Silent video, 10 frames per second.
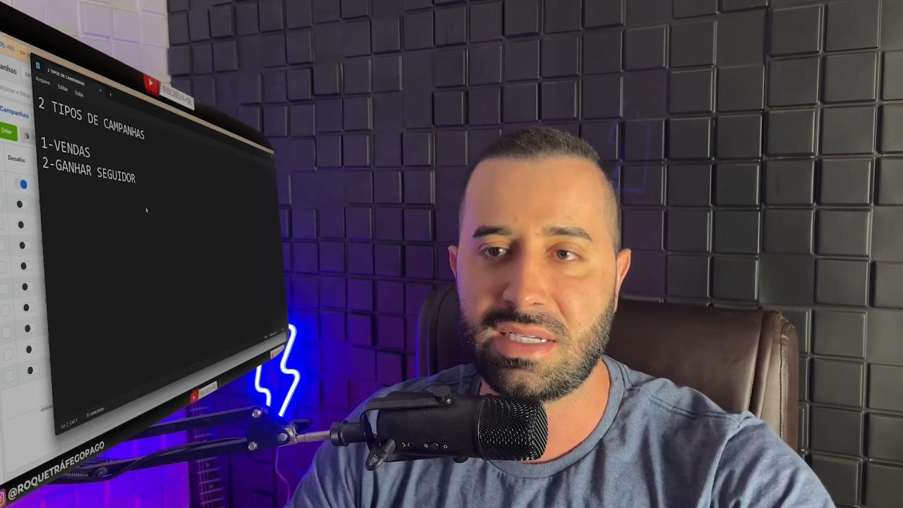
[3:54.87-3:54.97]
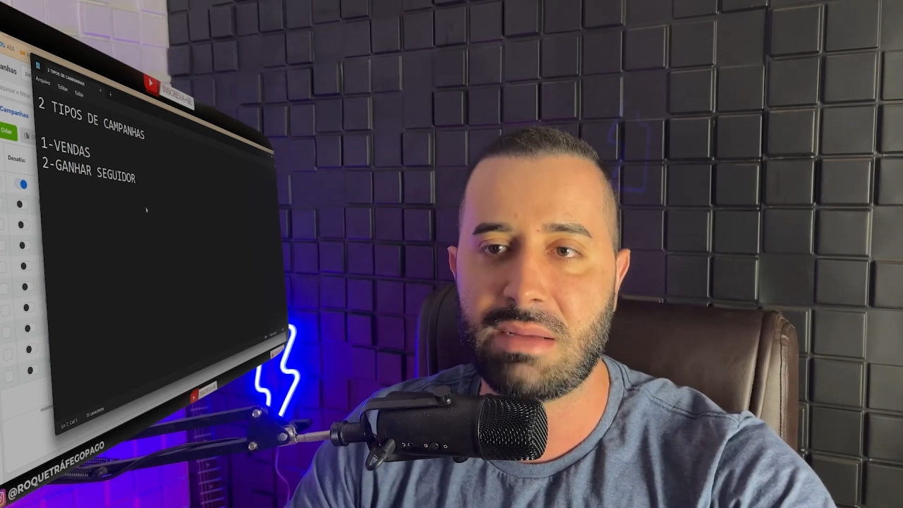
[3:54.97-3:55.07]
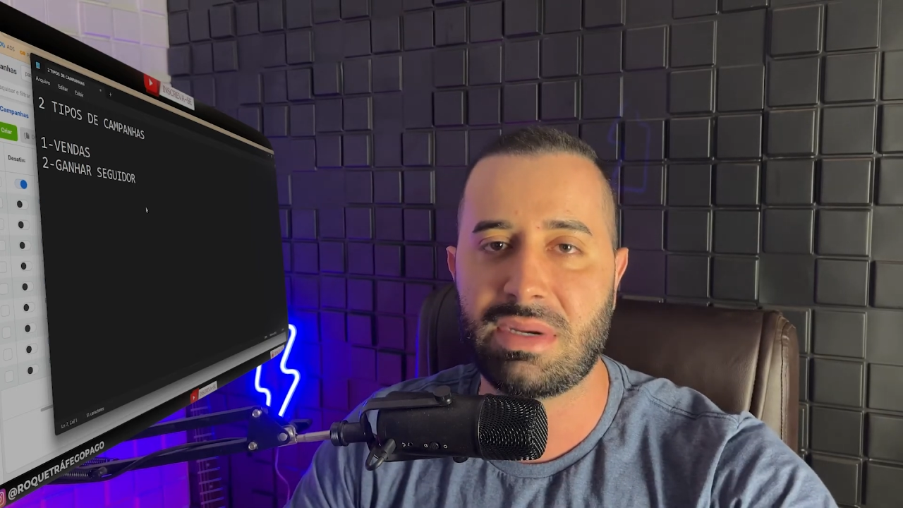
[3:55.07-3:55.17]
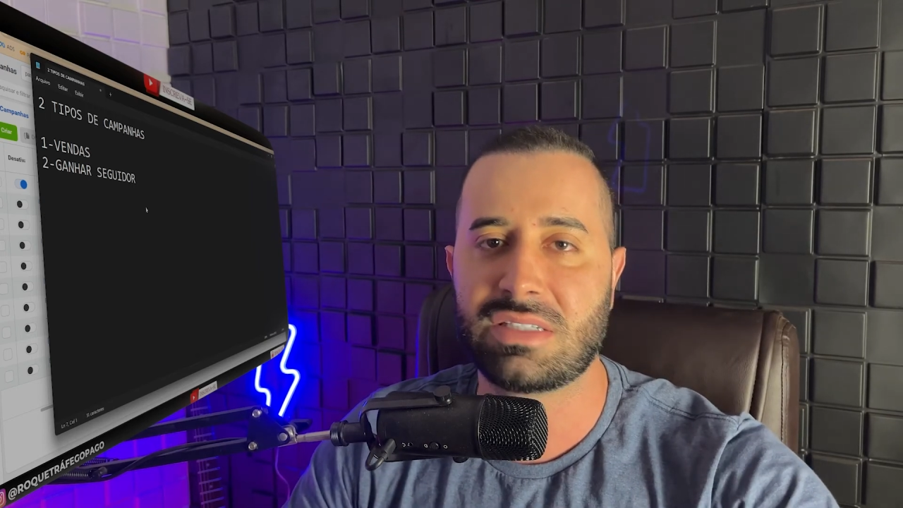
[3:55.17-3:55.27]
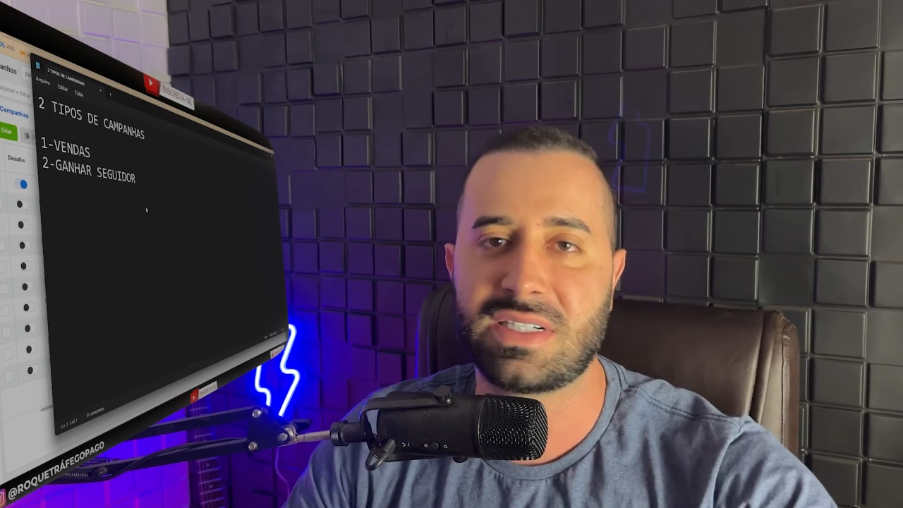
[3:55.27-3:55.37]
is
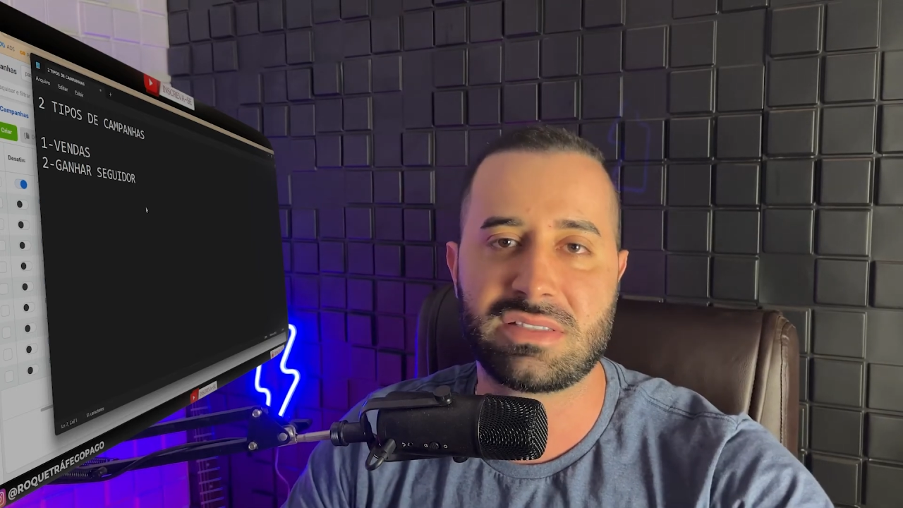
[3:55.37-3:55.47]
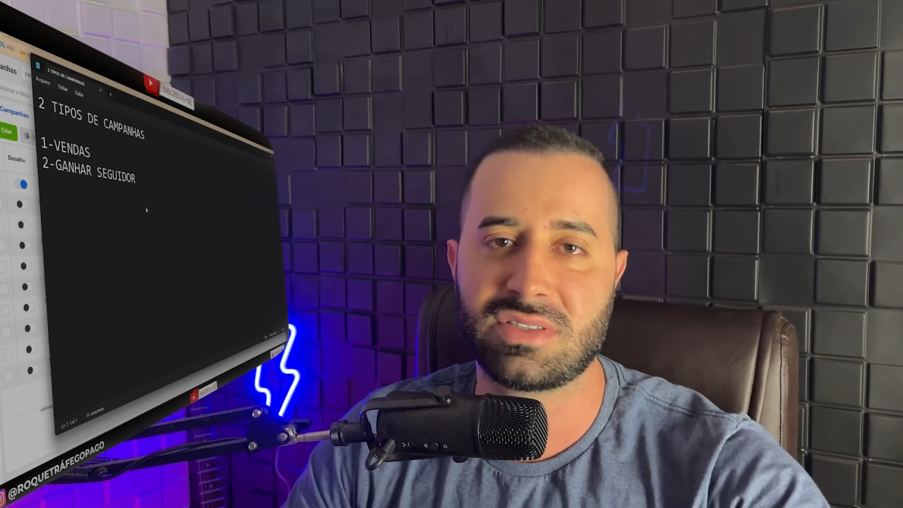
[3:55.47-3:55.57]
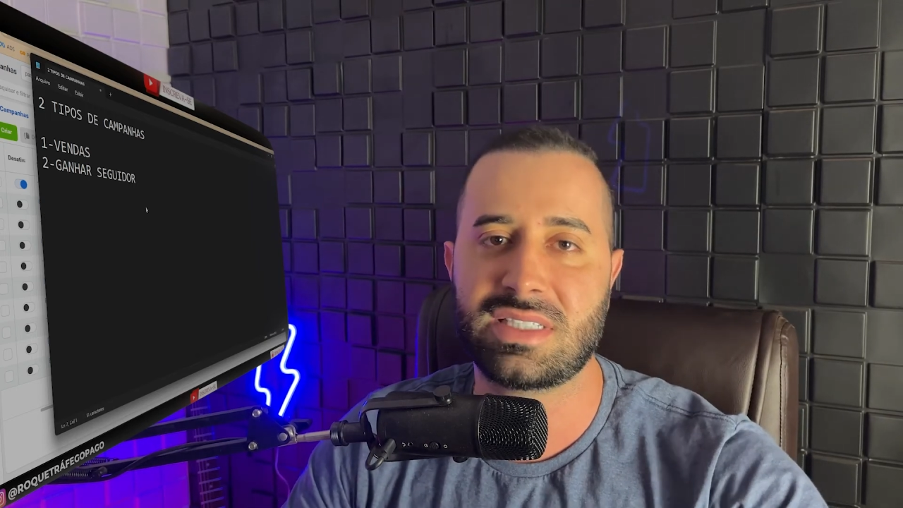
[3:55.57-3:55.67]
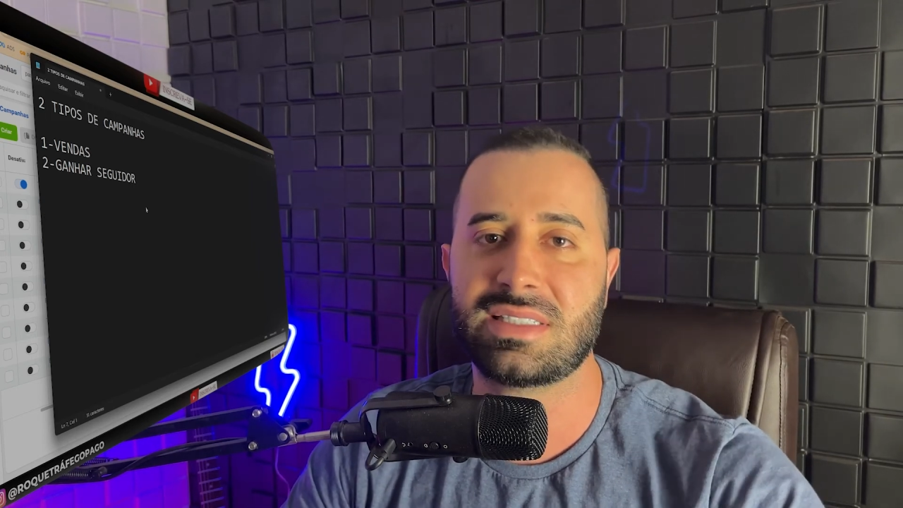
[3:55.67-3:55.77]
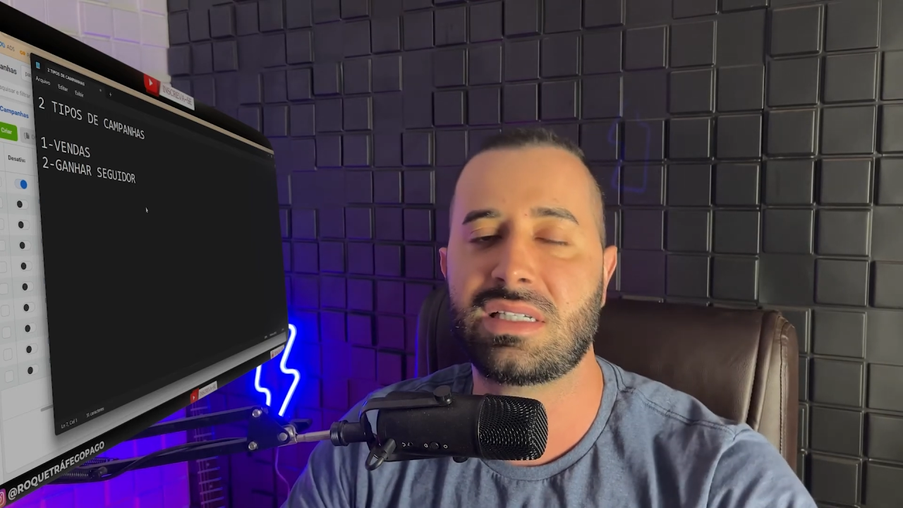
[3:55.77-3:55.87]
it easier
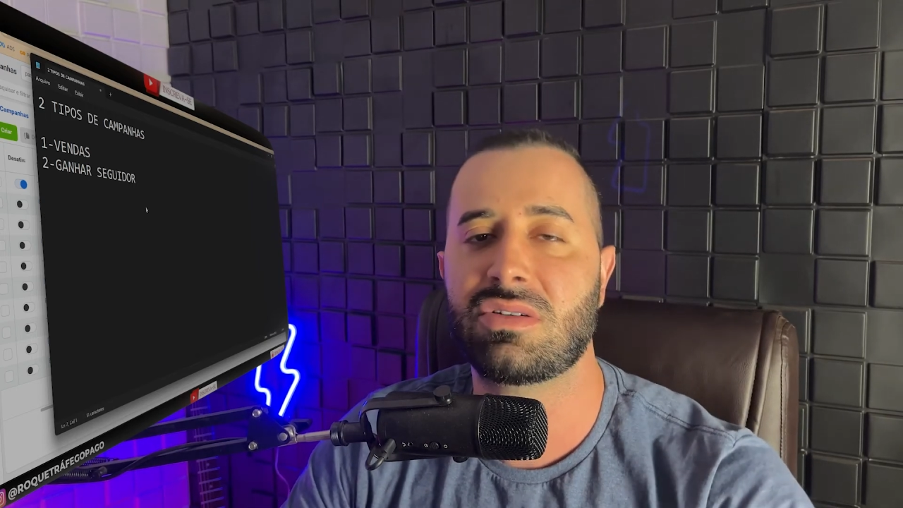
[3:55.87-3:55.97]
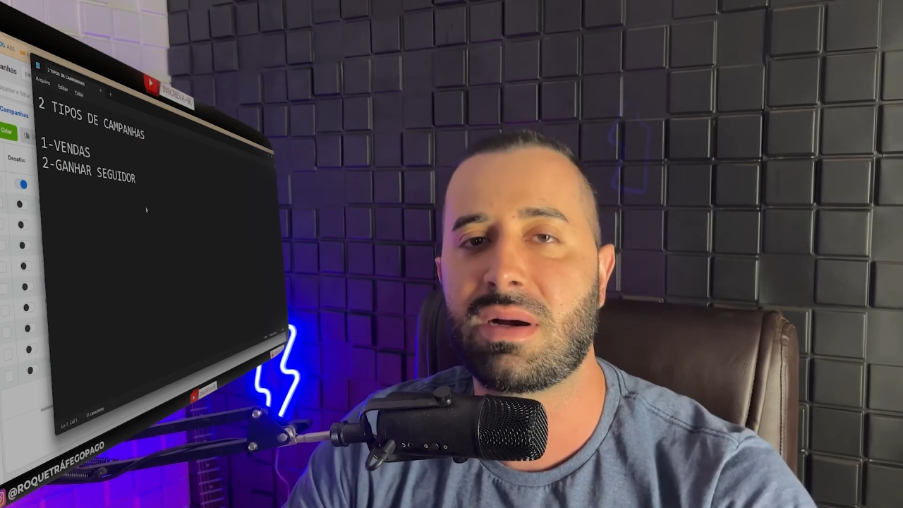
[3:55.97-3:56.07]
to follow a